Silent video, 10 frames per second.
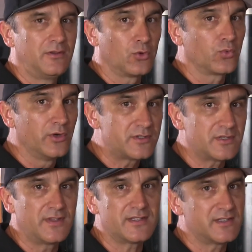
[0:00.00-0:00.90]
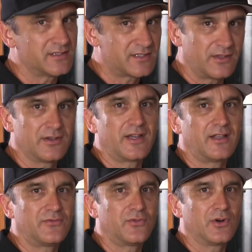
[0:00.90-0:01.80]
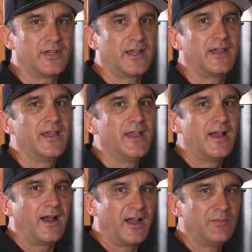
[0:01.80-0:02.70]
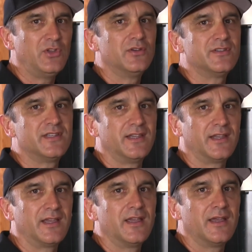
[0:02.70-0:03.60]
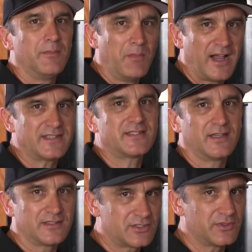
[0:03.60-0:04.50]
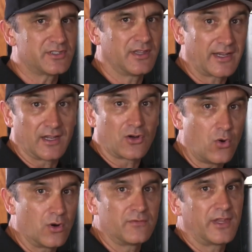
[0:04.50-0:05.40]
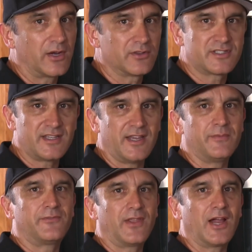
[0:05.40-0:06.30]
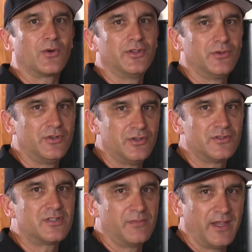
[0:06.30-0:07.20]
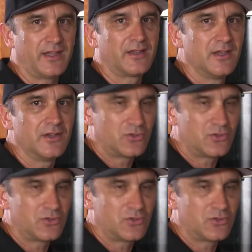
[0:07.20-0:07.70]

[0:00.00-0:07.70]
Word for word: the roots of this. It's Southern California. I'm using masa, so it's like a corn flour, the same flour you would use to make